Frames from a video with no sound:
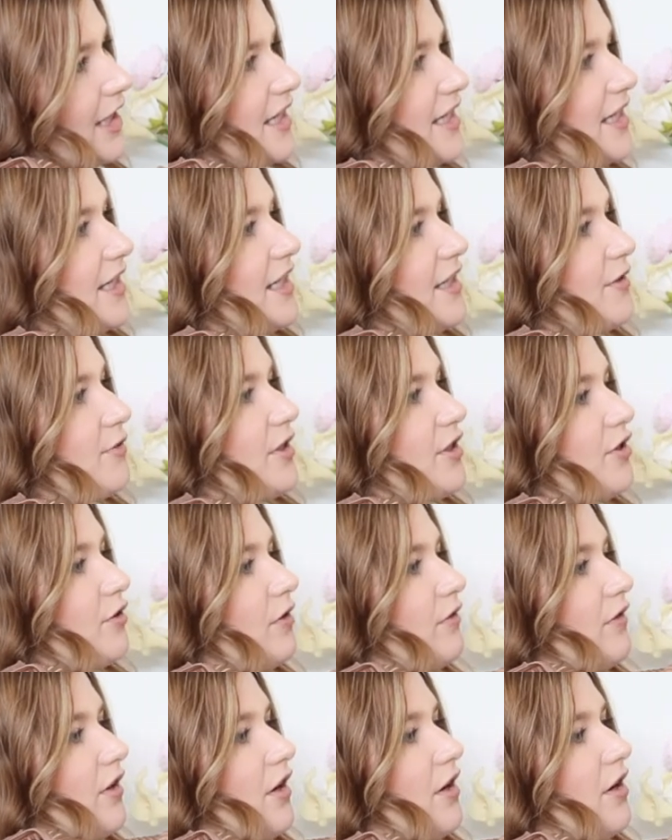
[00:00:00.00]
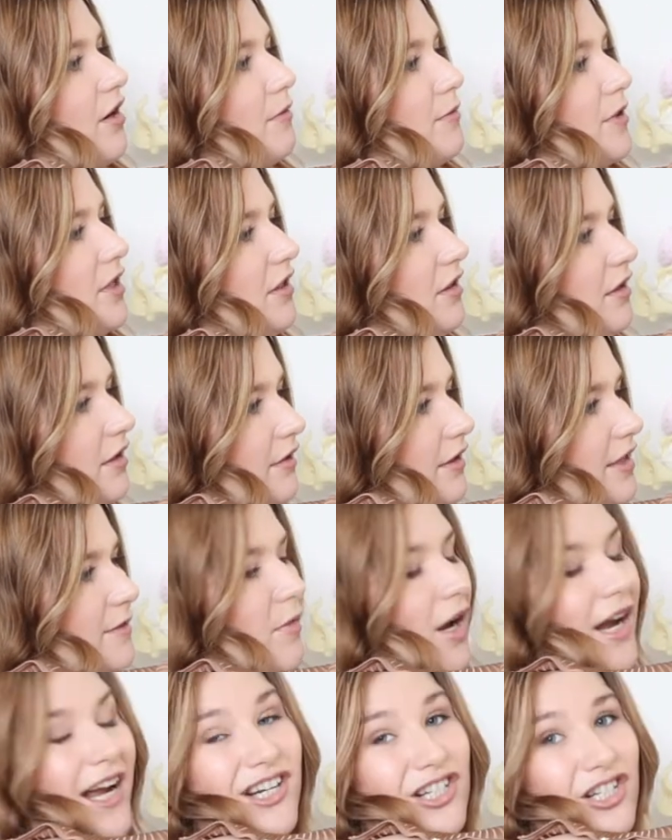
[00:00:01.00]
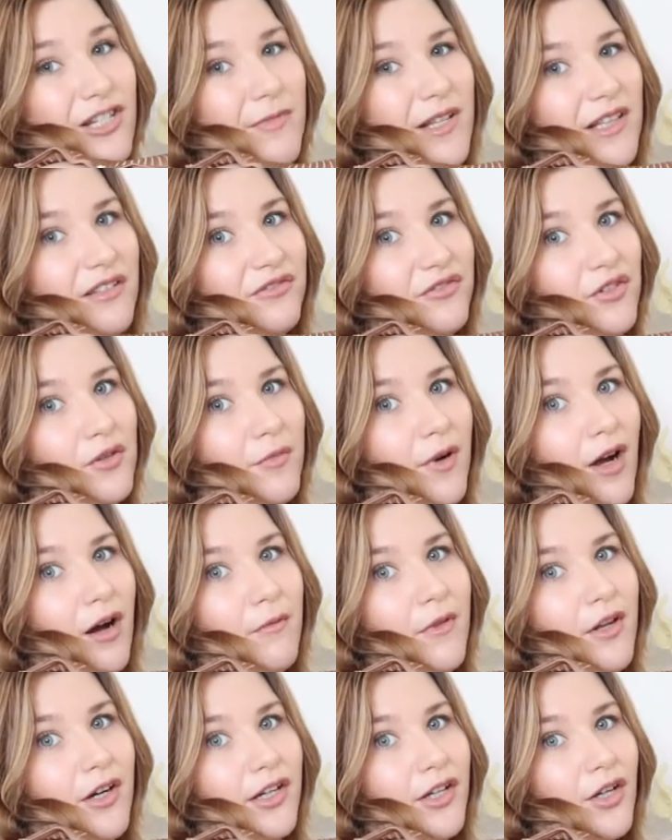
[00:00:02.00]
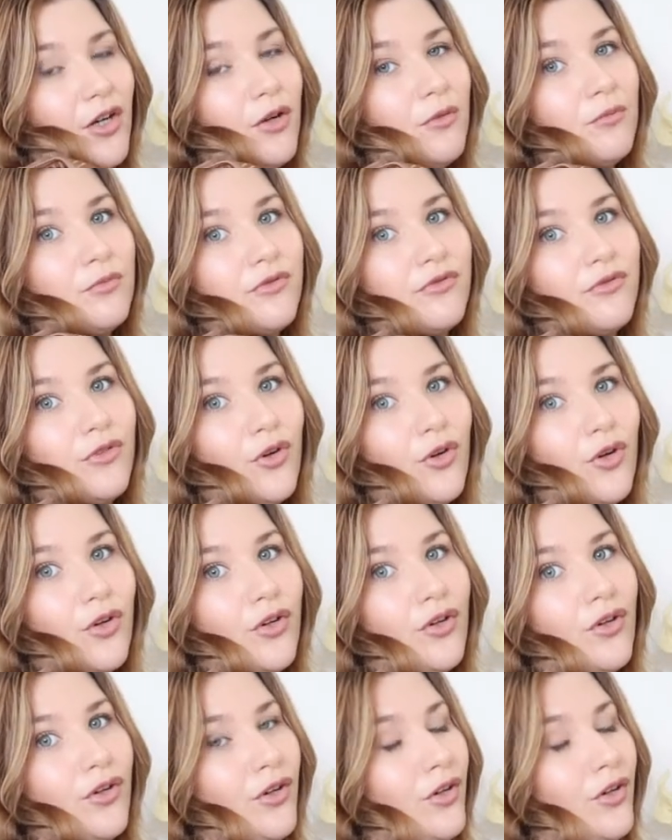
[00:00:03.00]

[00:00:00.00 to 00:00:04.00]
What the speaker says: Yes, it is, Ritual Karma. This might actually be the foot balm that I got before.